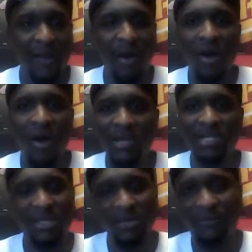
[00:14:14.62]
All these
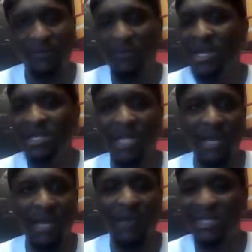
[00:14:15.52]
centers from East
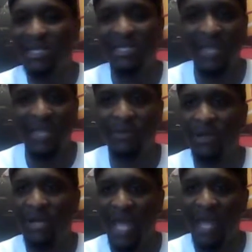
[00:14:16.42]
and West need to step
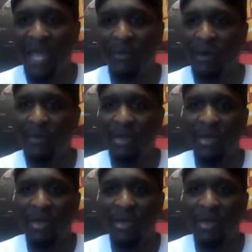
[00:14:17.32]
their game up.